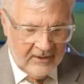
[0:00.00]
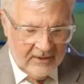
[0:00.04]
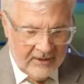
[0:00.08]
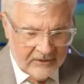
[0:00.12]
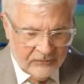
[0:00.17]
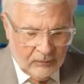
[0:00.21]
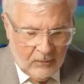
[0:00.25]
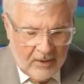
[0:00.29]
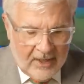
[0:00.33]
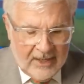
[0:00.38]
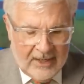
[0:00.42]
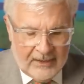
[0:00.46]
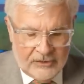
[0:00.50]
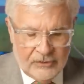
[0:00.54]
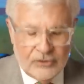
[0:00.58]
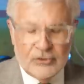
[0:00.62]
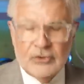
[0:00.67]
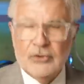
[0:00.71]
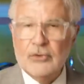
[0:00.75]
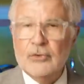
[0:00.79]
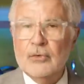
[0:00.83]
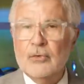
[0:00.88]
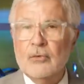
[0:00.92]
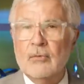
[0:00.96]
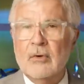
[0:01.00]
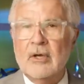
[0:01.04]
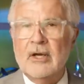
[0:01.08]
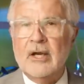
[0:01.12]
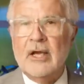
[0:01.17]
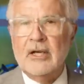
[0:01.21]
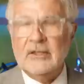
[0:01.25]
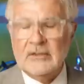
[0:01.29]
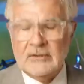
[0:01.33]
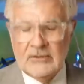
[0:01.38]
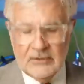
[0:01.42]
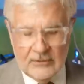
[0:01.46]
It's why I do what
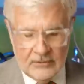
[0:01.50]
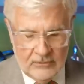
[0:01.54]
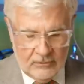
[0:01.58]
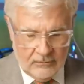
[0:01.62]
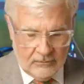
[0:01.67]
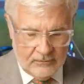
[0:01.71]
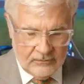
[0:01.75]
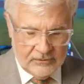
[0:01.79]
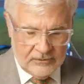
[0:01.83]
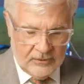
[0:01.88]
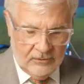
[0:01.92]
I do,